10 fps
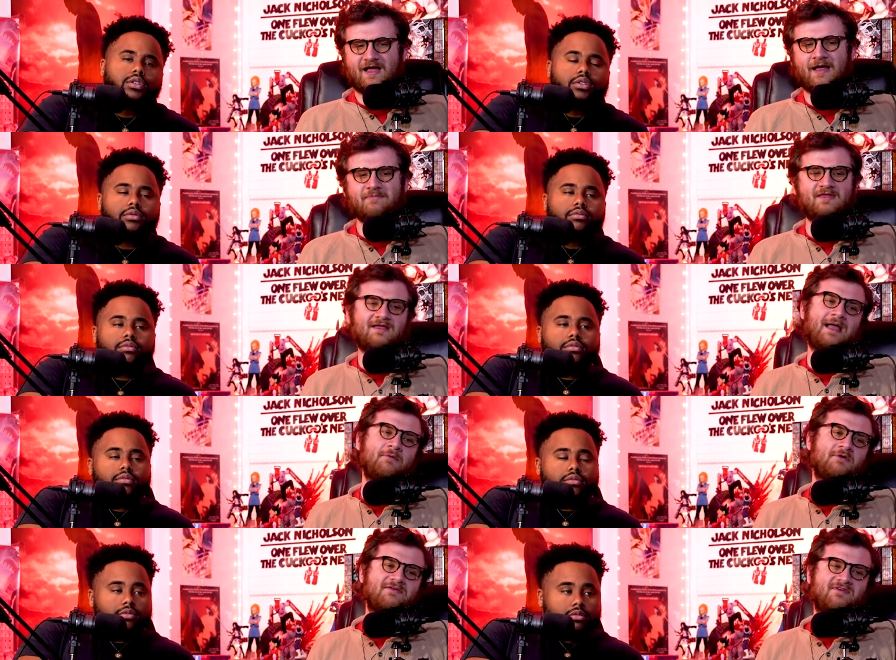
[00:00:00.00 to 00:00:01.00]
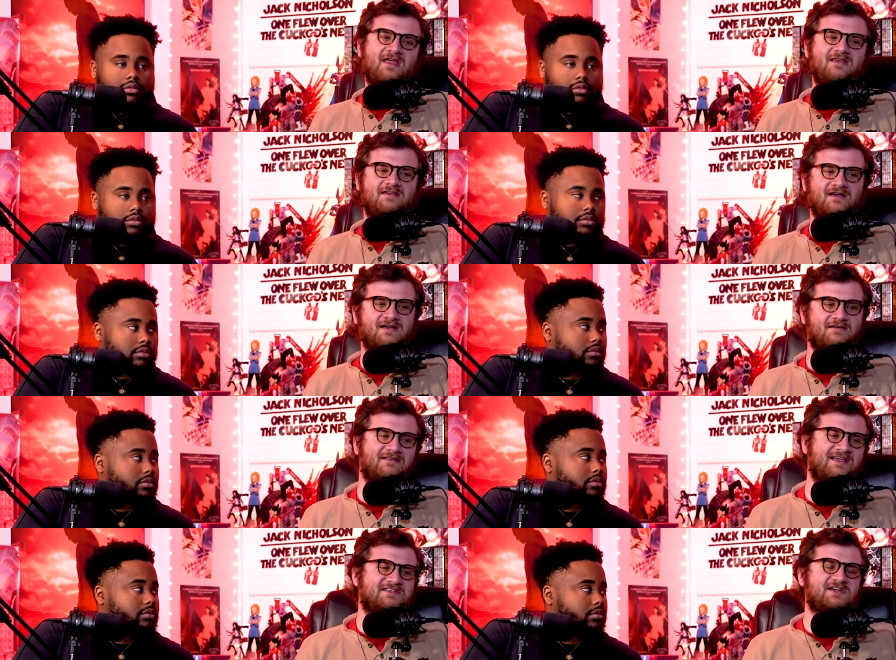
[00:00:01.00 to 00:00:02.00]
Speaker 1: I'm I'm going to give it an 89.
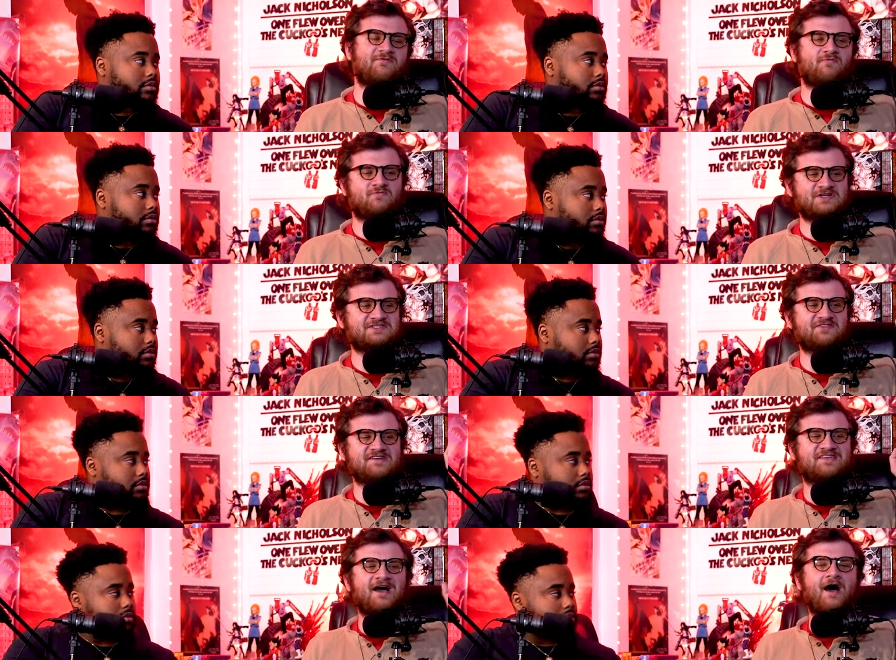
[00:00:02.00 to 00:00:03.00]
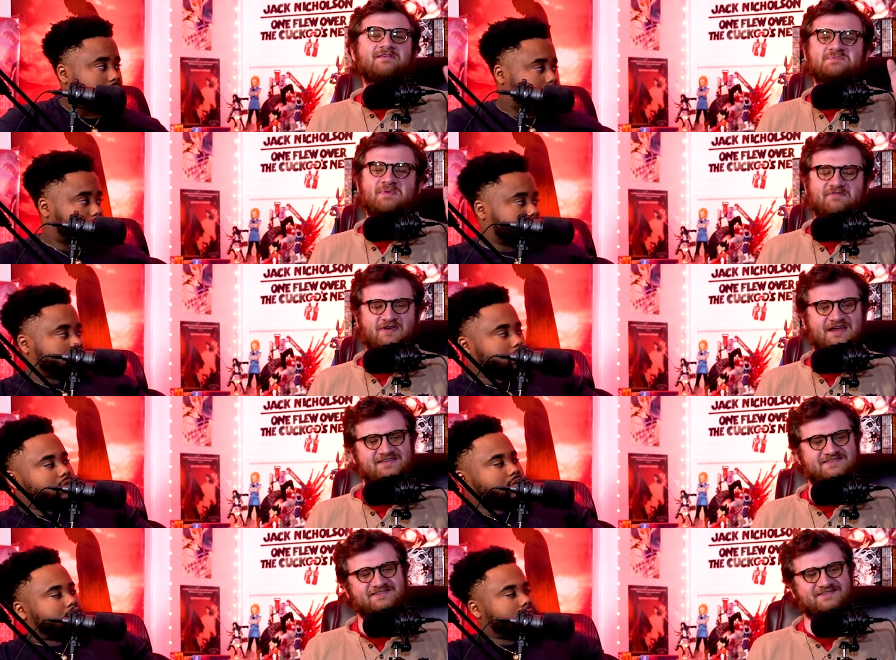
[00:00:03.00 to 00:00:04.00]
Like it's on just on the cusp of
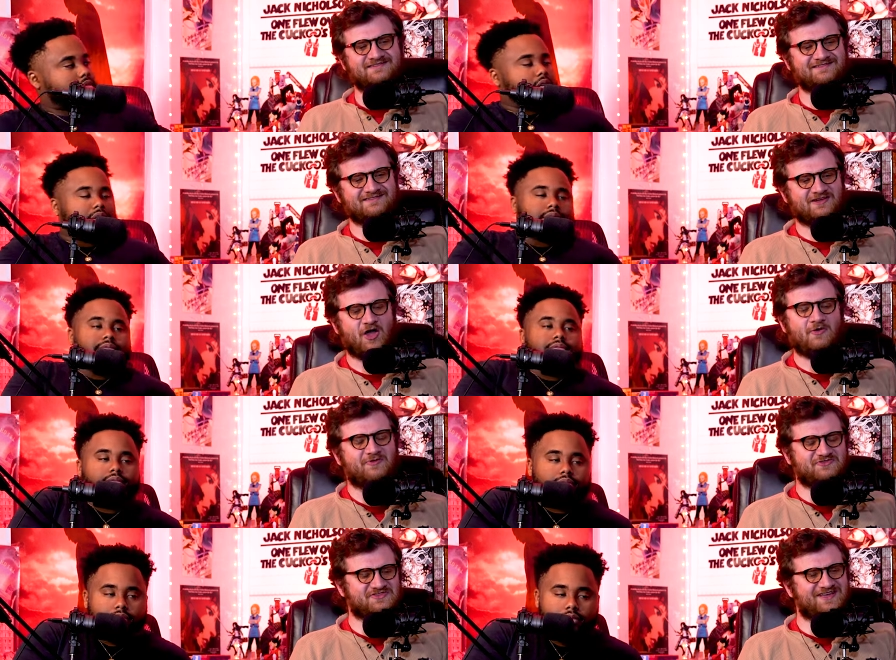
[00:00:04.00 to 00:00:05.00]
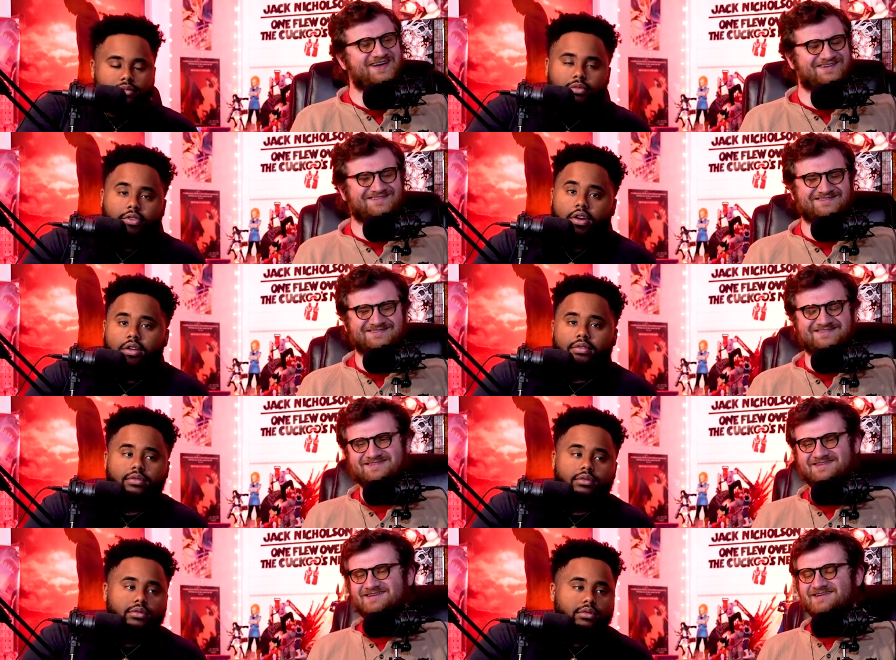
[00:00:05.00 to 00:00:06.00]
greatness. Yeah. Almost there. Fair enough.
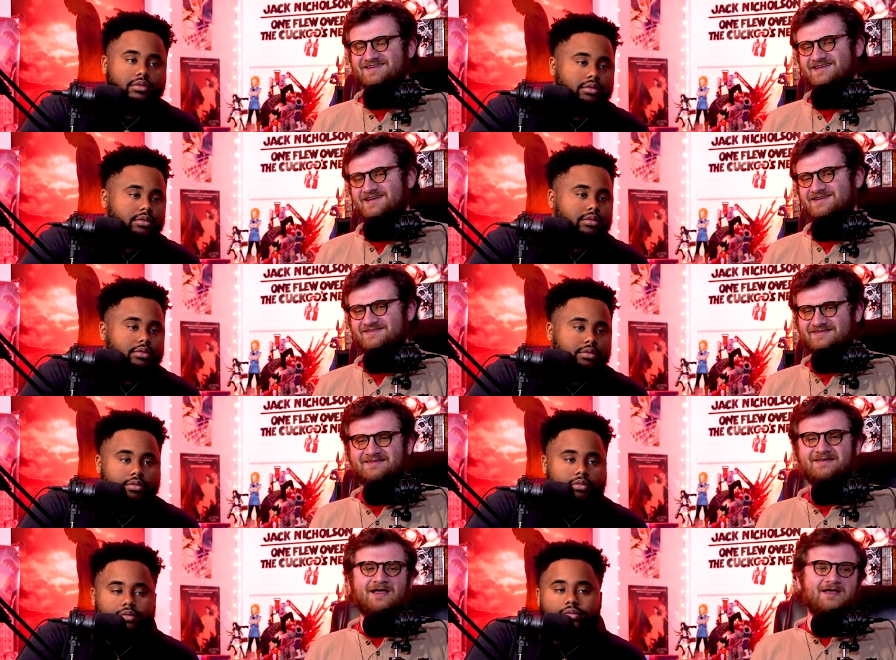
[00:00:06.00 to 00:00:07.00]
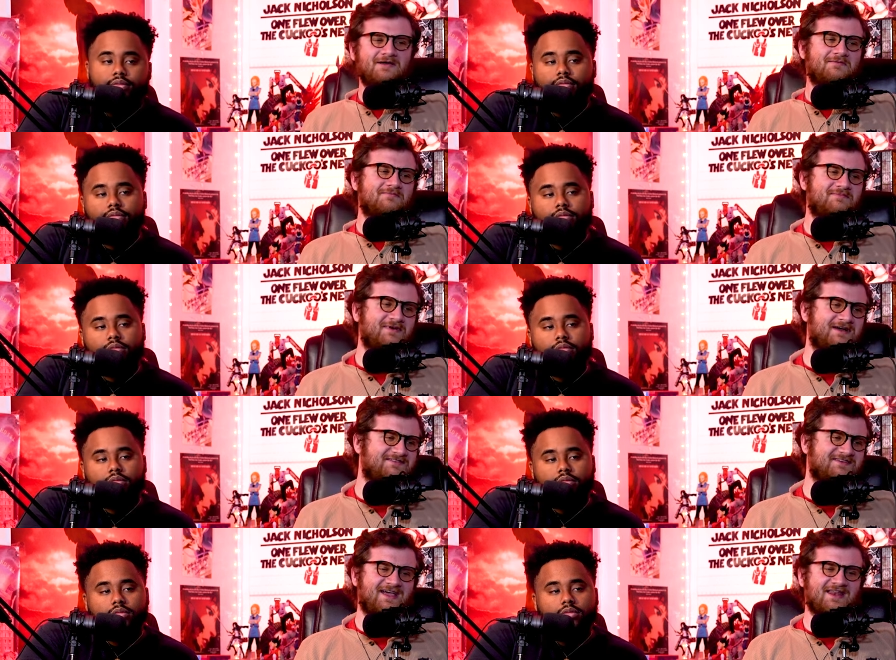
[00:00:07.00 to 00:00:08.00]
Yeah.
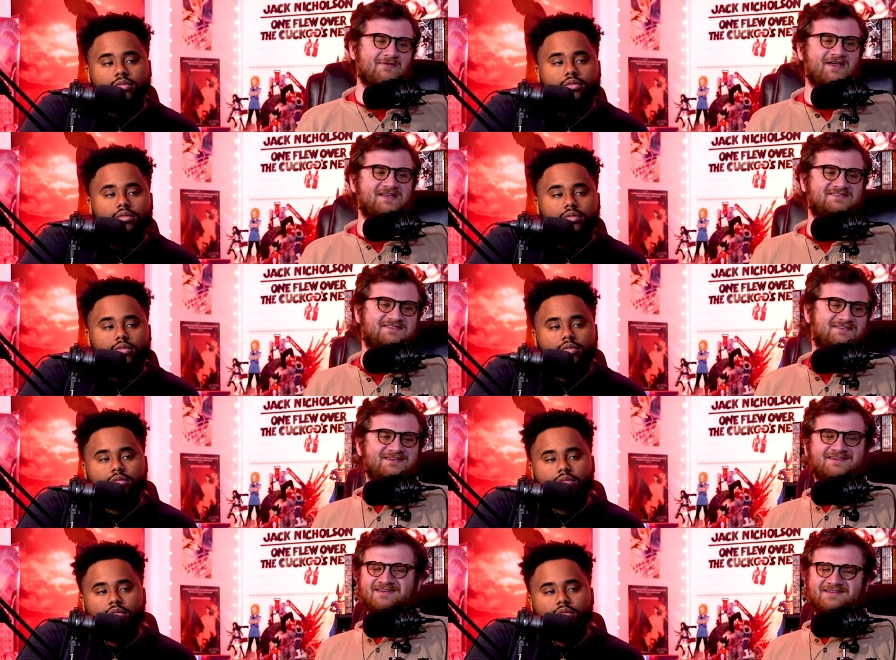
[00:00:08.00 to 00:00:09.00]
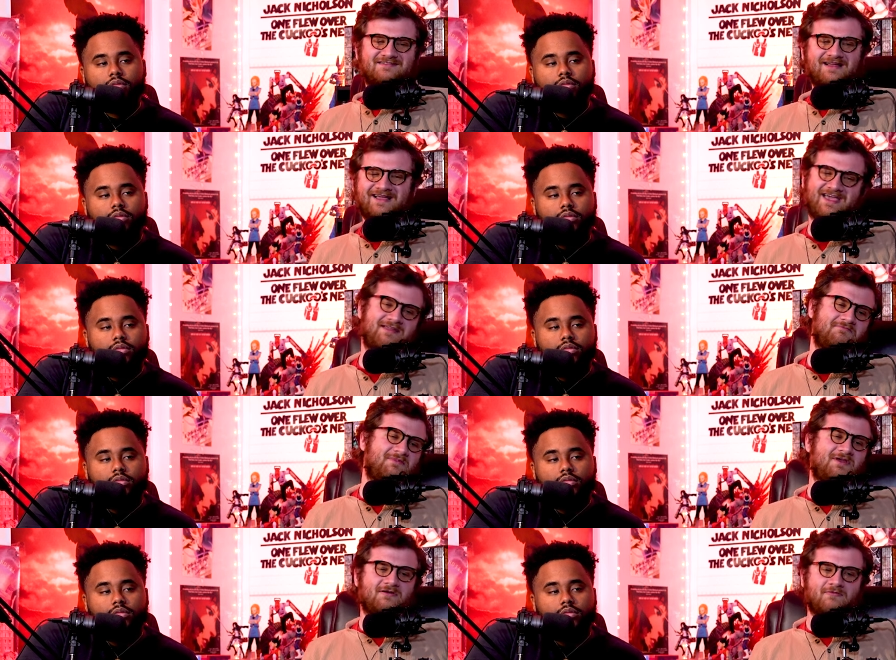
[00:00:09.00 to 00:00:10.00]
But anyways, again,
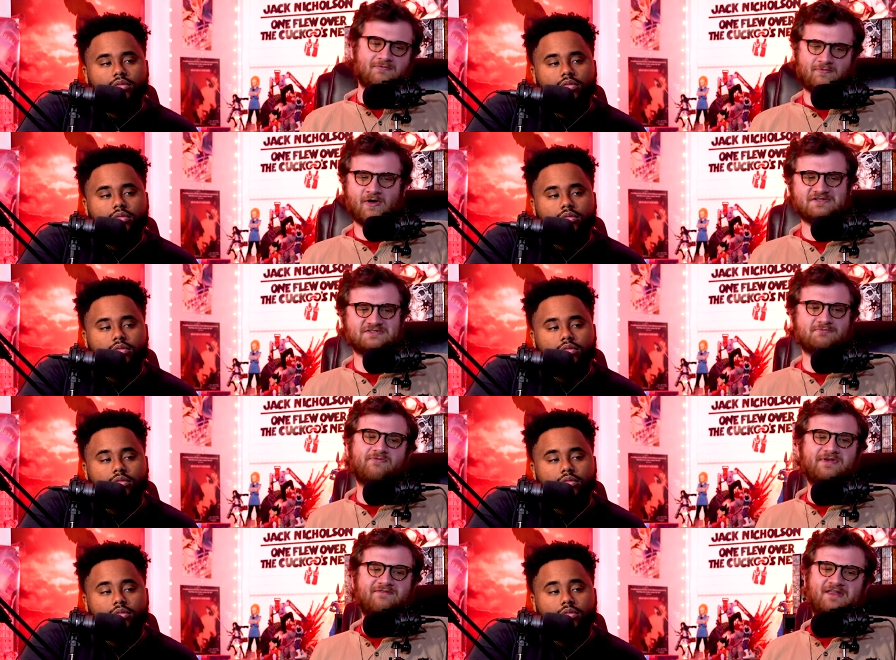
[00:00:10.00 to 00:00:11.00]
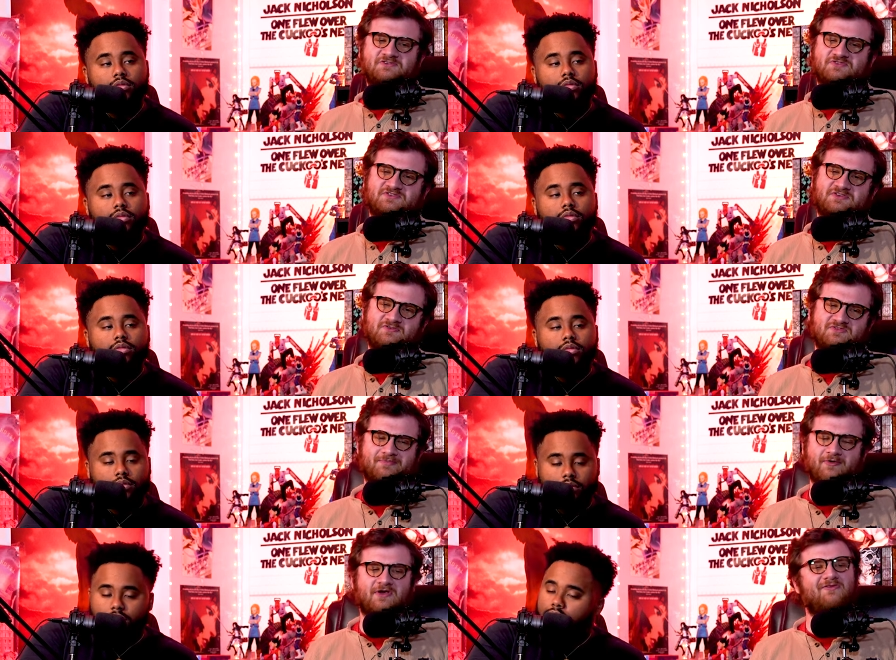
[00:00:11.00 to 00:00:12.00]
go watch this movie if it interests you.
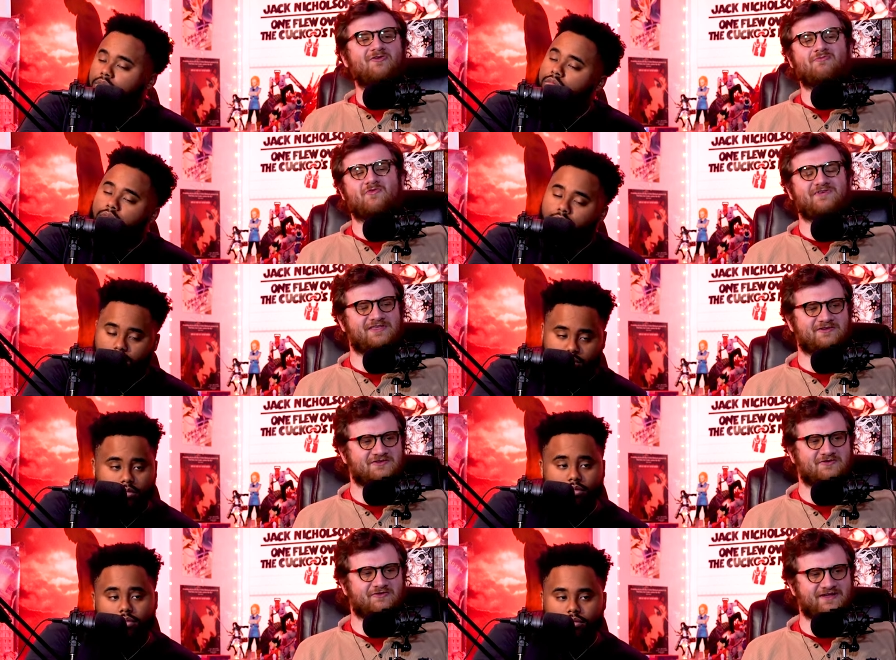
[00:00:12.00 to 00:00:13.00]
Support your local movie theater and all